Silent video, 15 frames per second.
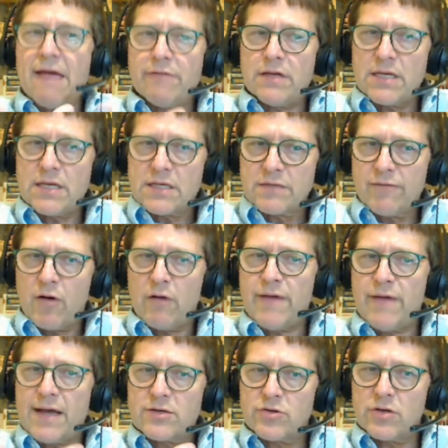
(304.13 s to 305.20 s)
things fall
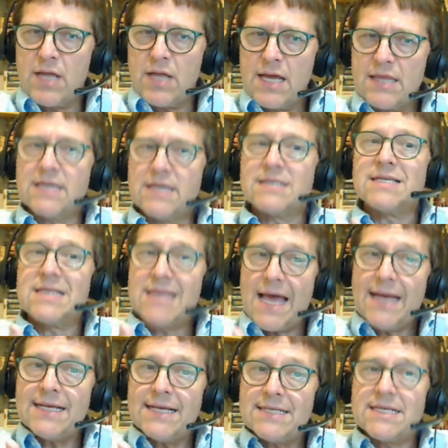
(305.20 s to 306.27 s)
faster than light things, and
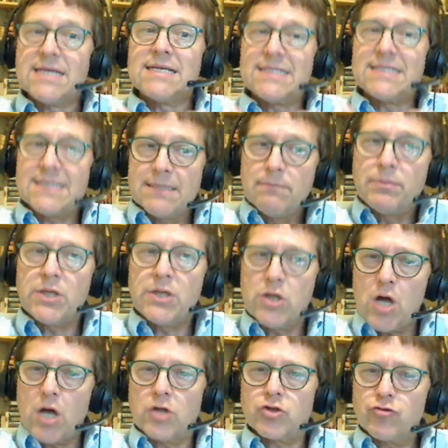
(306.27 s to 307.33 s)
that is simply
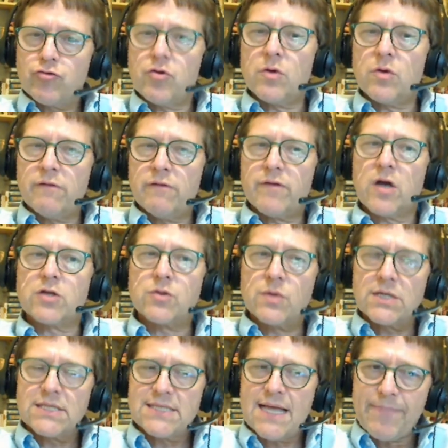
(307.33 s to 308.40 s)
not true, and you've got to
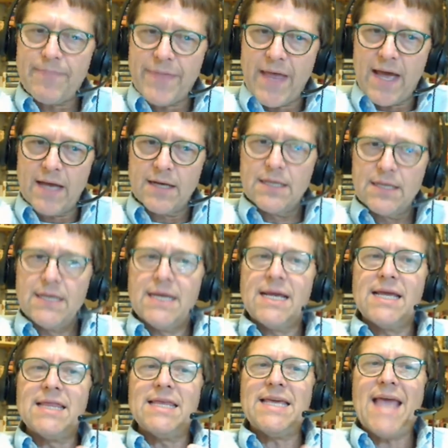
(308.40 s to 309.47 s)
accept that.
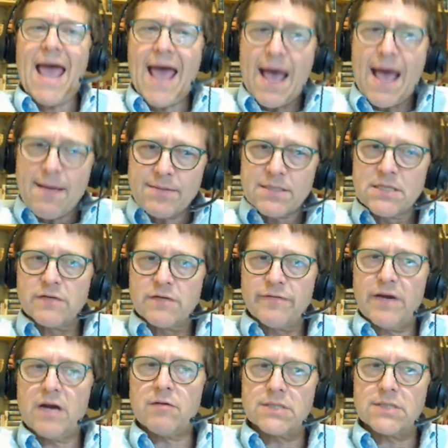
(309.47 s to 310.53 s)
In the absence of
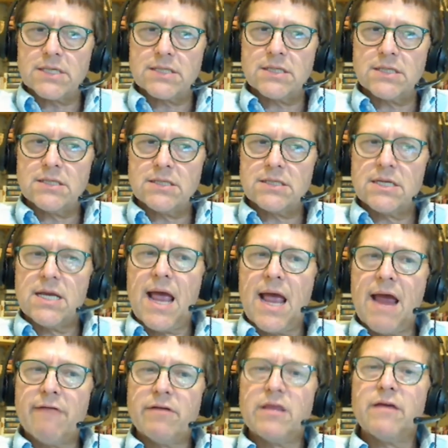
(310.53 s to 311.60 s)
air resistance,
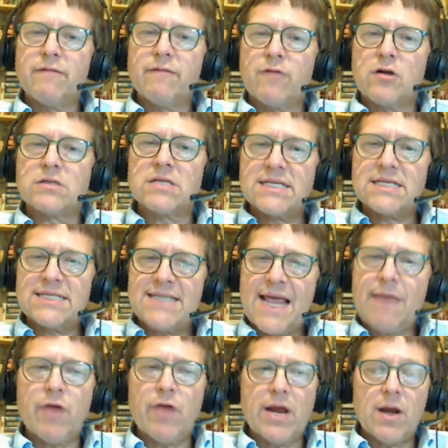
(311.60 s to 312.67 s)
everything falls at the
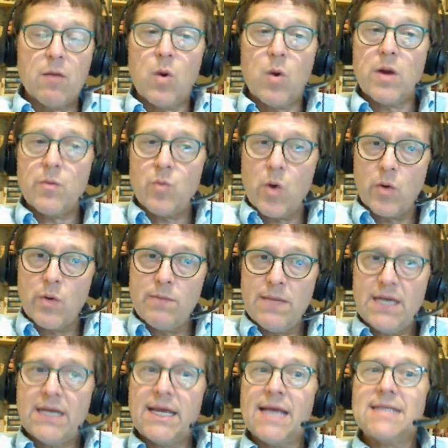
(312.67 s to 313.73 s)
same rate. And what do we
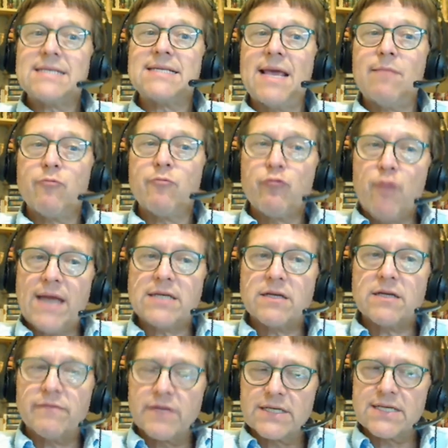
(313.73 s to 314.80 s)
mean again? Same rate
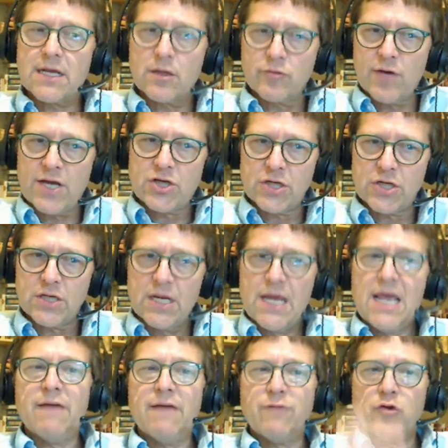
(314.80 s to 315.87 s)
of acceleration.
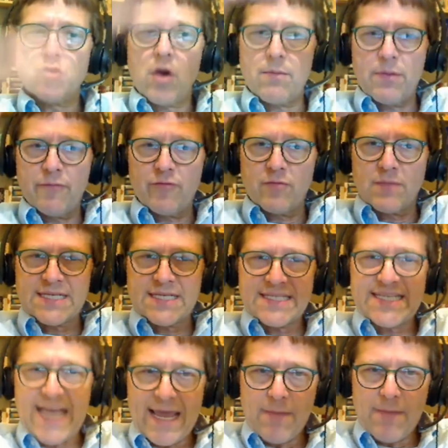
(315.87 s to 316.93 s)
If you drop them from the
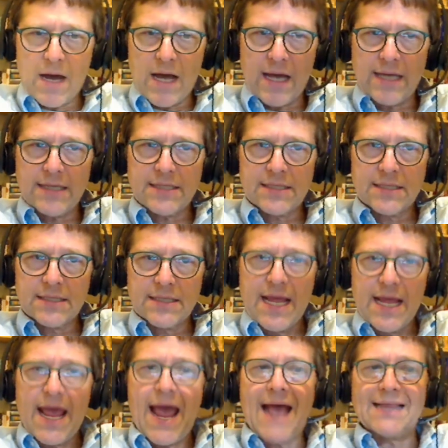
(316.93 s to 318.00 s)
same height
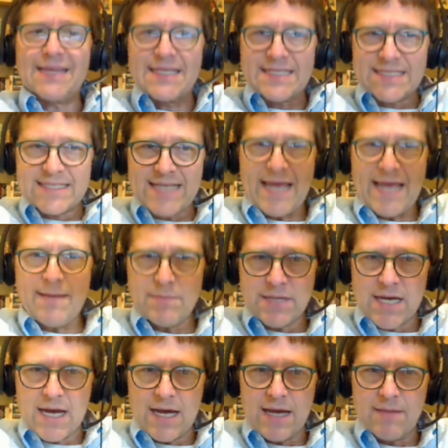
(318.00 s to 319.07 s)
at the same
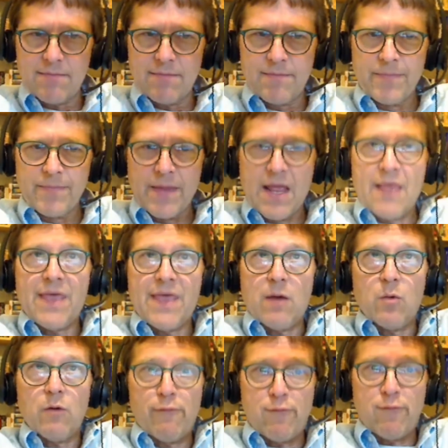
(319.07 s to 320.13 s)
time, they
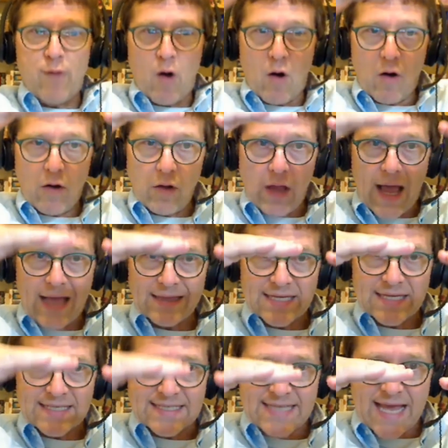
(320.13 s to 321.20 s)
will fall at the
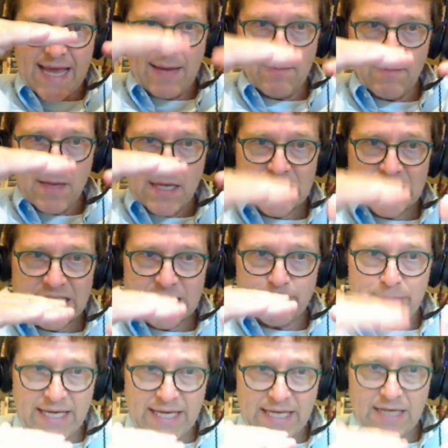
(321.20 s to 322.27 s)
same
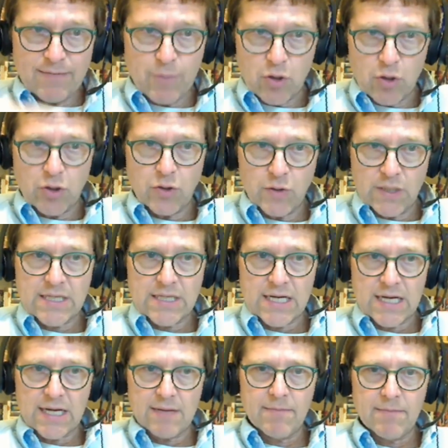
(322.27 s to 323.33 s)
speed per unit
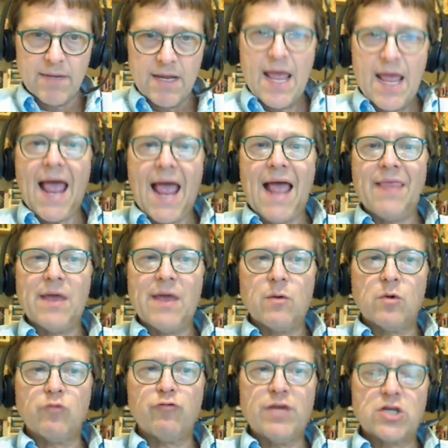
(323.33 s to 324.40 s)
time, and they
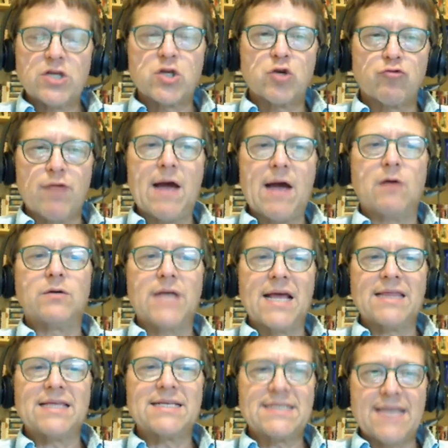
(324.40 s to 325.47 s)
will reach the ground
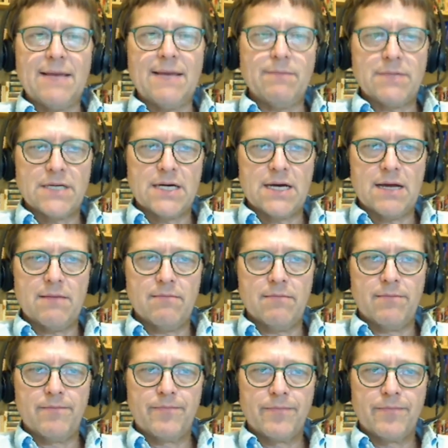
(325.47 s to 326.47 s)
at the same time.